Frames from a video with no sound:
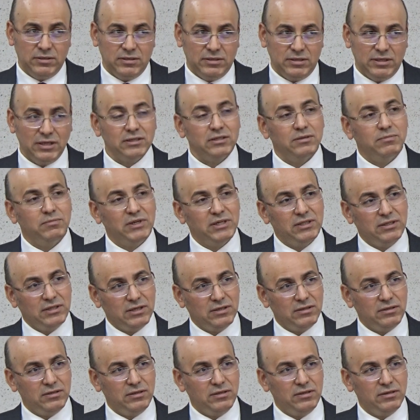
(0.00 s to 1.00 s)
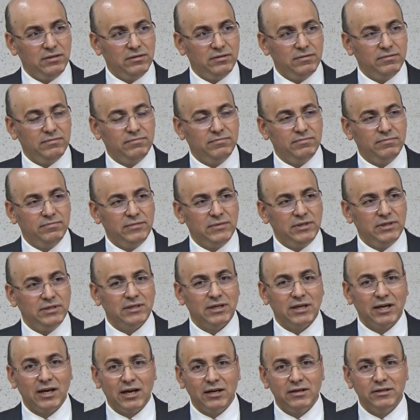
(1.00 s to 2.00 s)
doesn't mean that it's
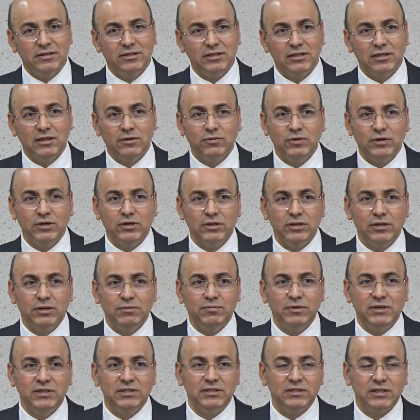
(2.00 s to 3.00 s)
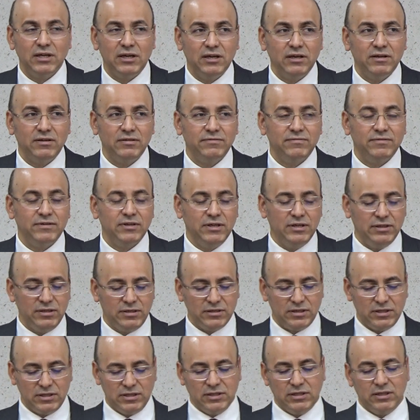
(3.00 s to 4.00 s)
a guarantee that we're going to be safe
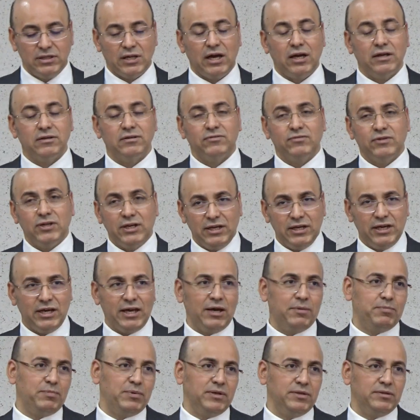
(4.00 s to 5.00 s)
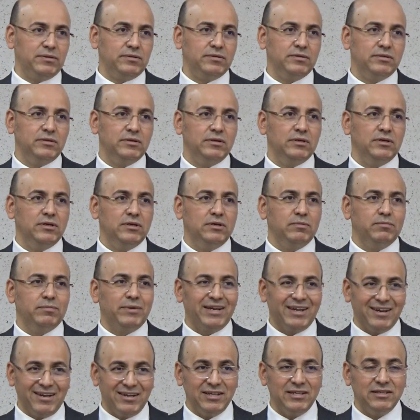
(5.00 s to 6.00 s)
if that really happened. But
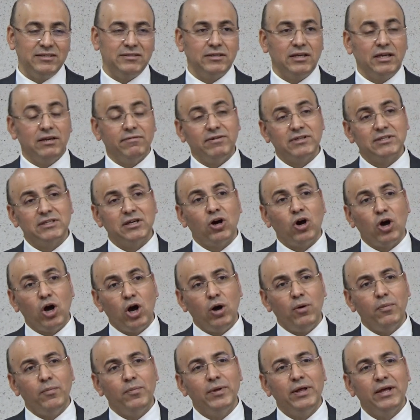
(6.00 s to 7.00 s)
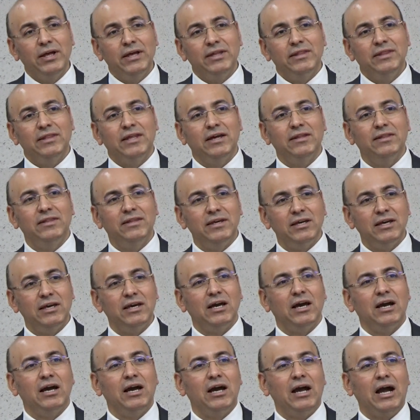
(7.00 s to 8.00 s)
at least give us a hope that
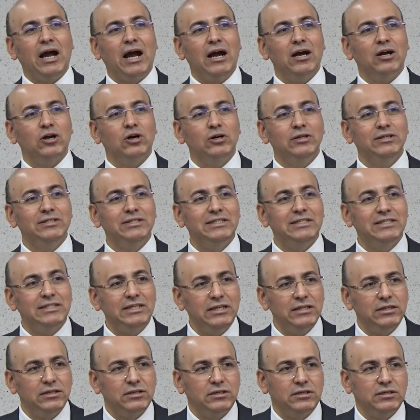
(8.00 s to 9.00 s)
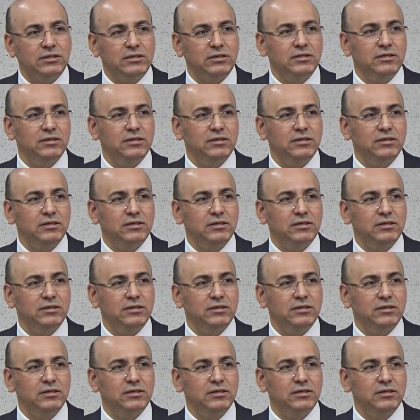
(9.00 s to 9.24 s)
they consider